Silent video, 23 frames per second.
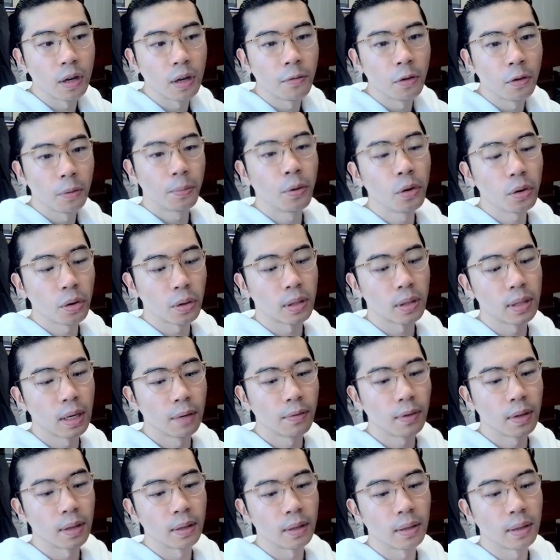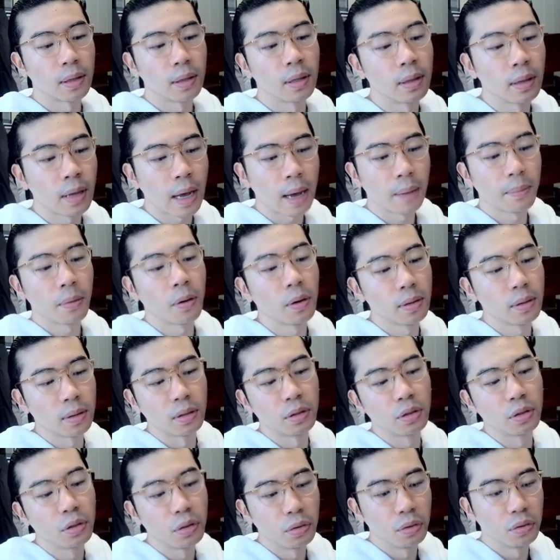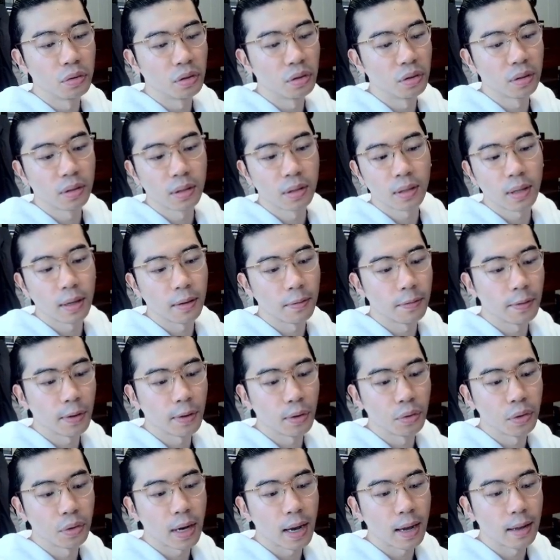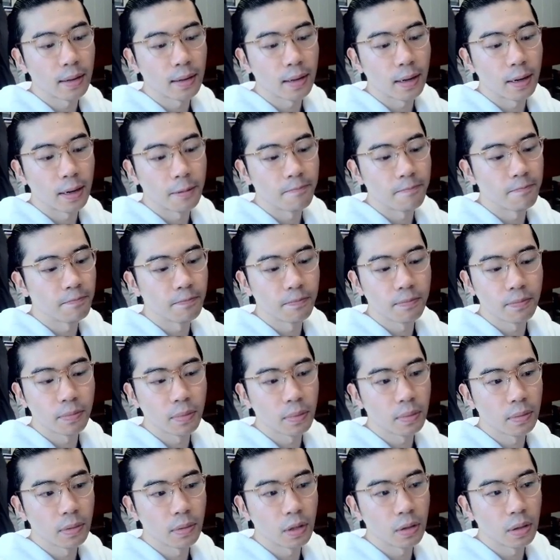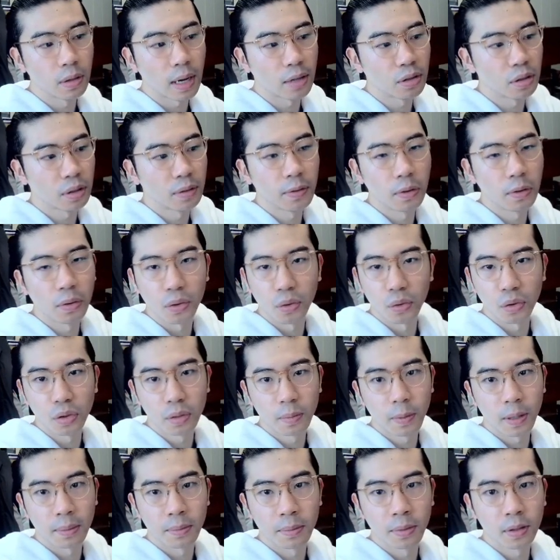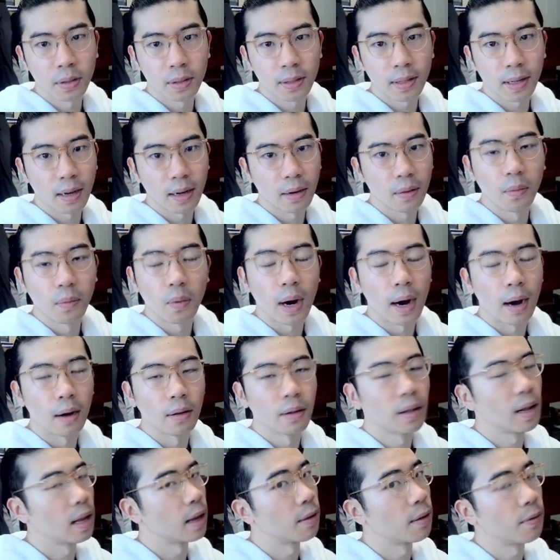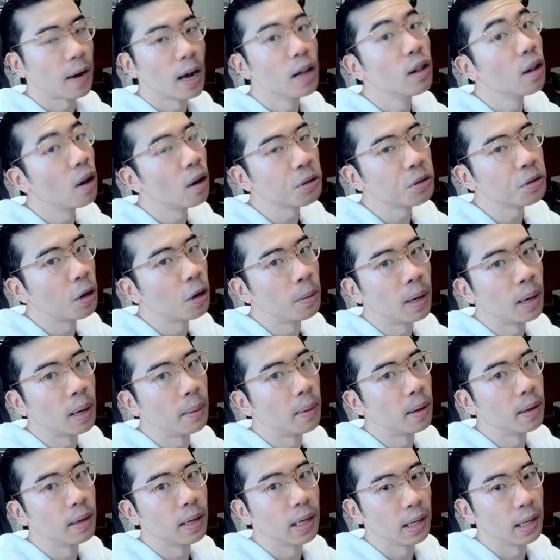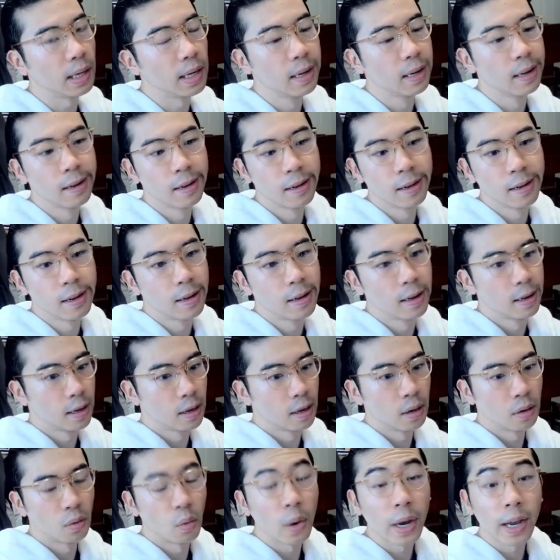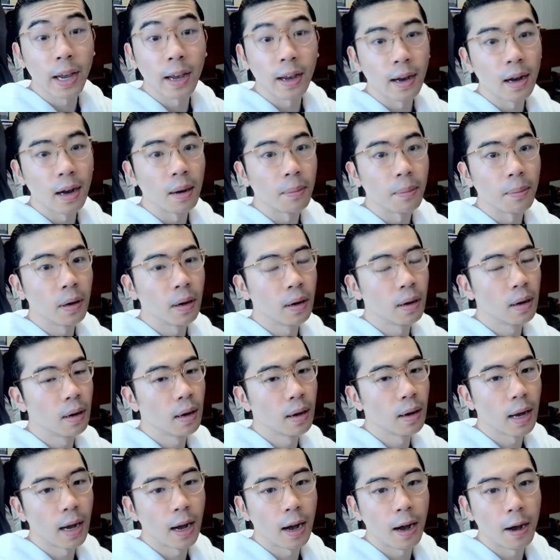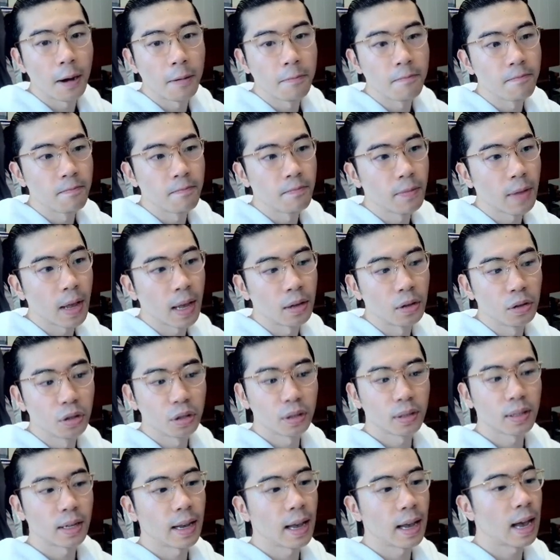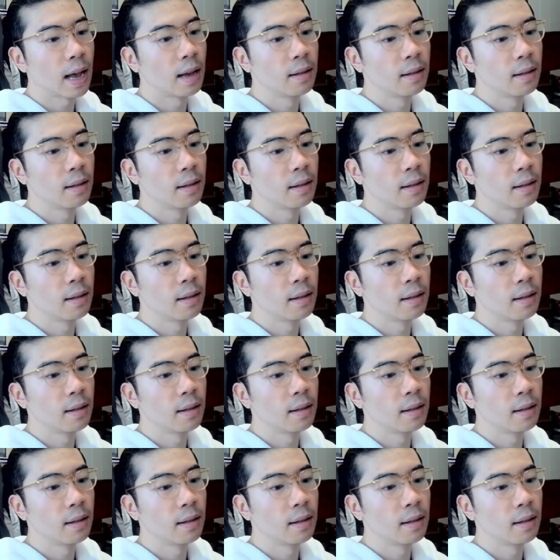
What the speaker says: you put yourself in that person's shoes, you just like feel that, I just feel goosebumps, just like, wow, like if I lost all my money, waking up, and you just like